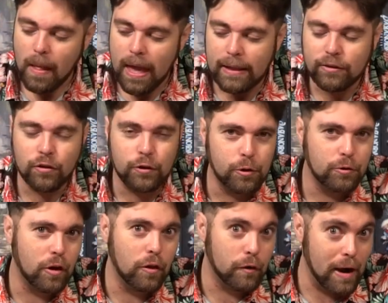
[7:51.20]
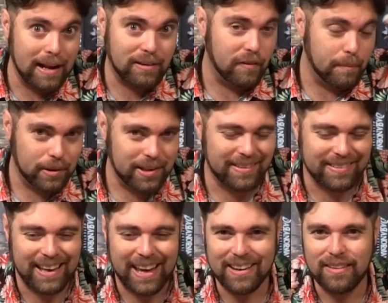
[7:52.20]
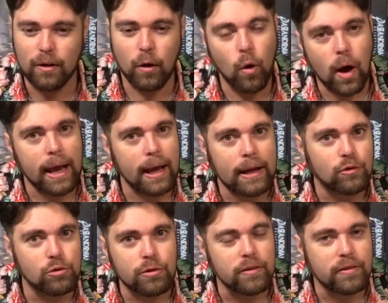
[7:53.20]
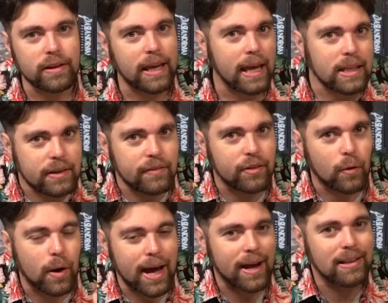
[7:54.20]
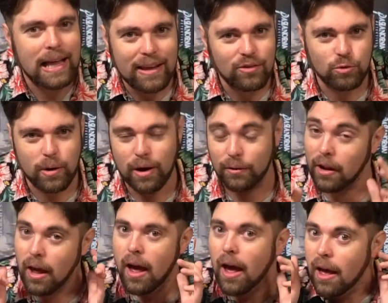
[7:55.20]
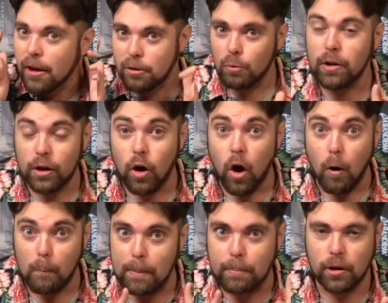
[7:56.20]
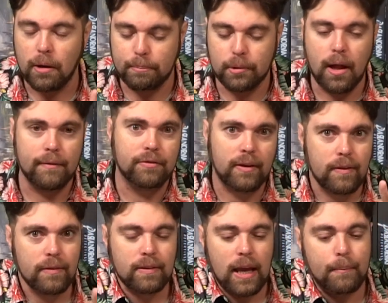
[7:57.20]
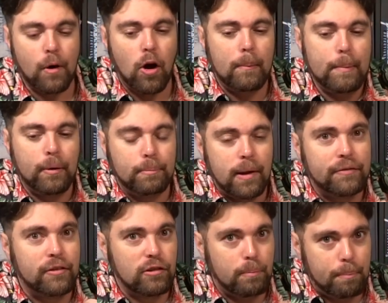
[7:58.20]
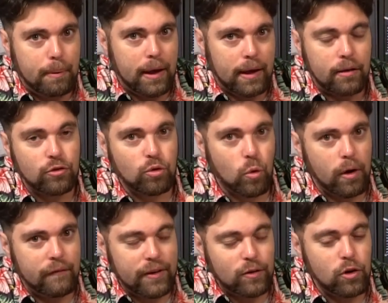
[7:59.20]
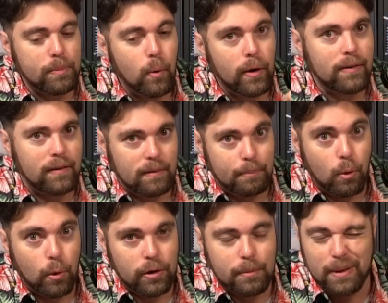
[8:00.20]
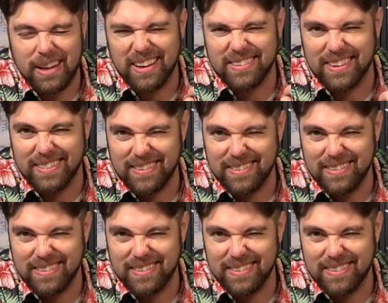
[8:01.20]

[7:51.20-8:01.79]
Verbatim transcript: And so they use all their active abilities again. Oh, I, I drew this again, even though I had it last round. You want to call people on bluffs. In this game, calling people on bluffs is big. Scoring victory points is important because in